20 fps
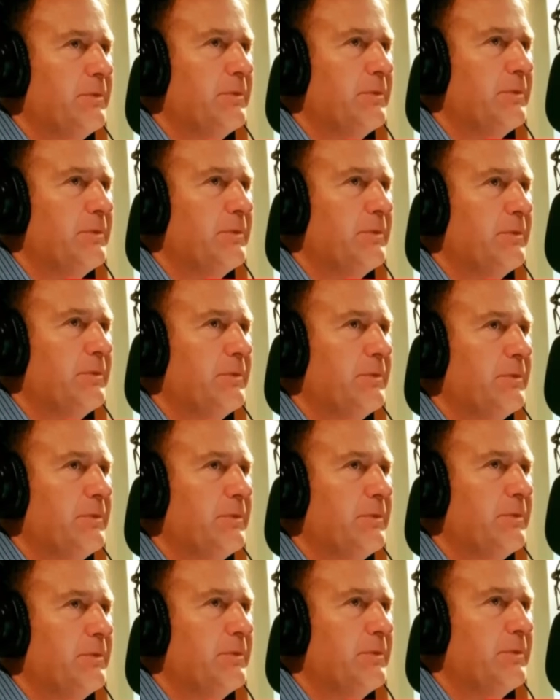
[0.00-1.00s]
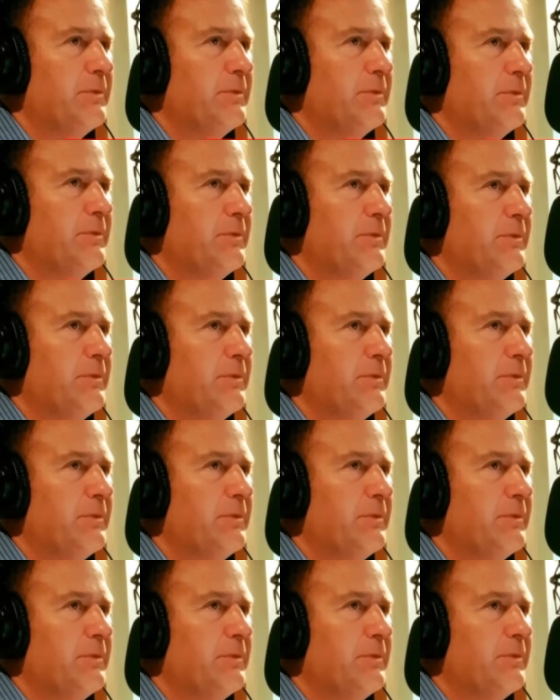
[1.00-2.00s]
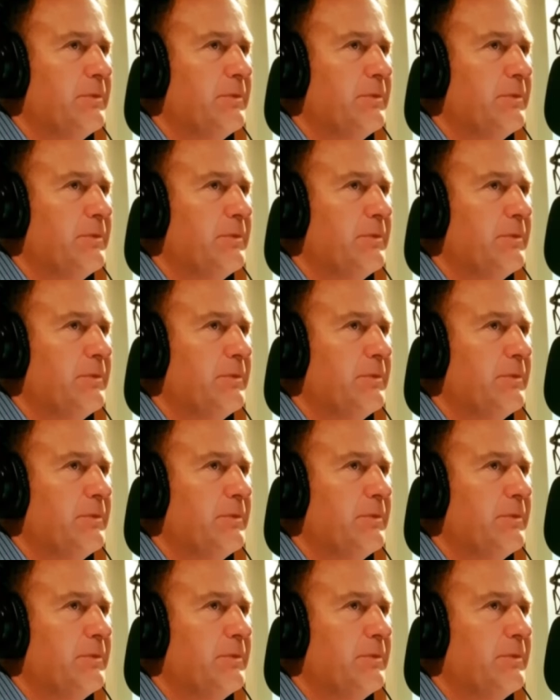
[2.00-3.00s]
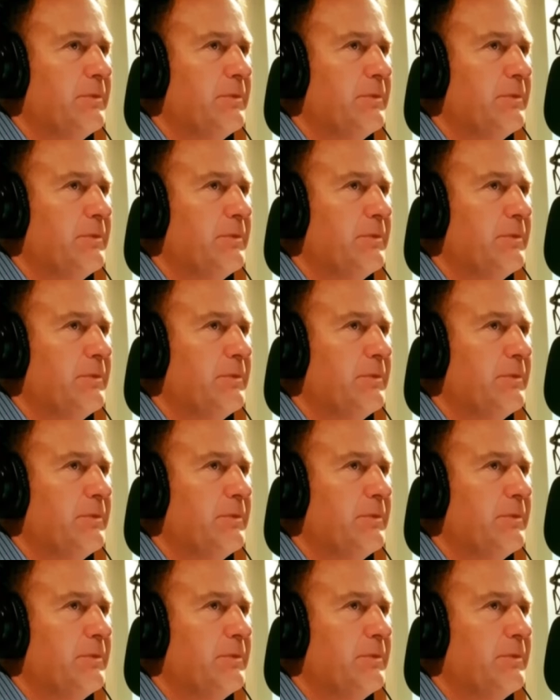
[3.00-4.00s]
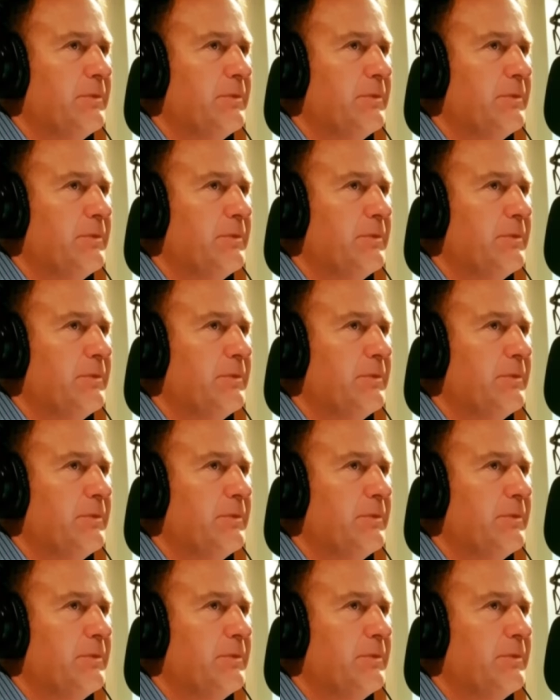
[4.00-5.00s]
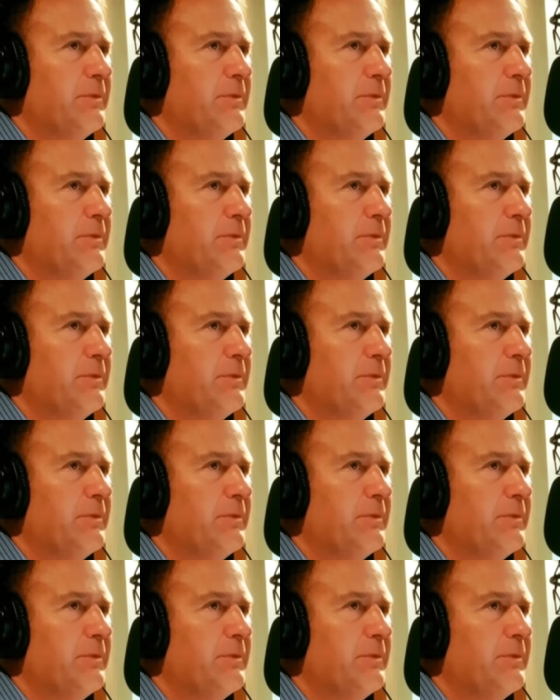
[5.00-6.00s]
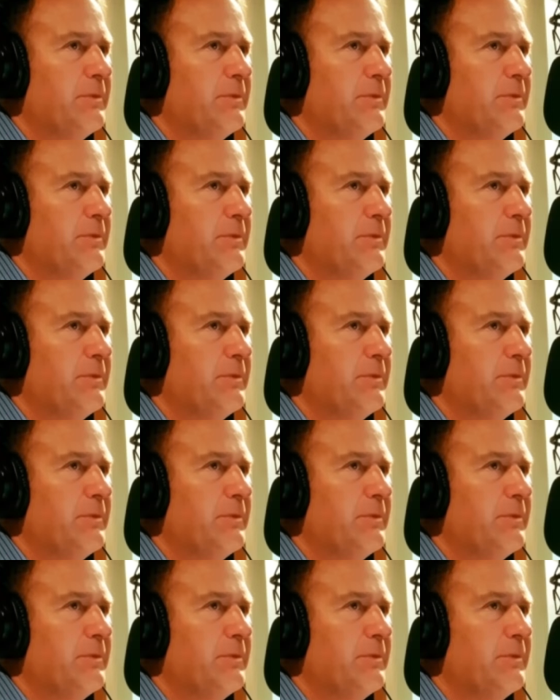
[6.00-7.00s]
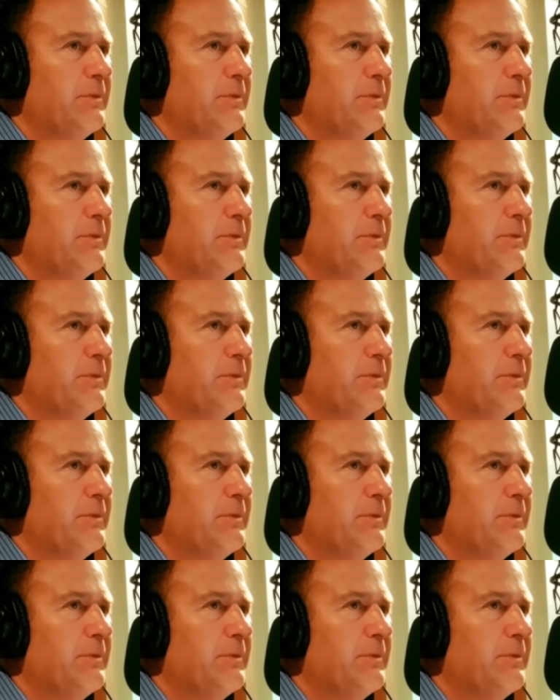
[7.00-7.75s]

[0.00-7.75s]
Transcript: [no speech]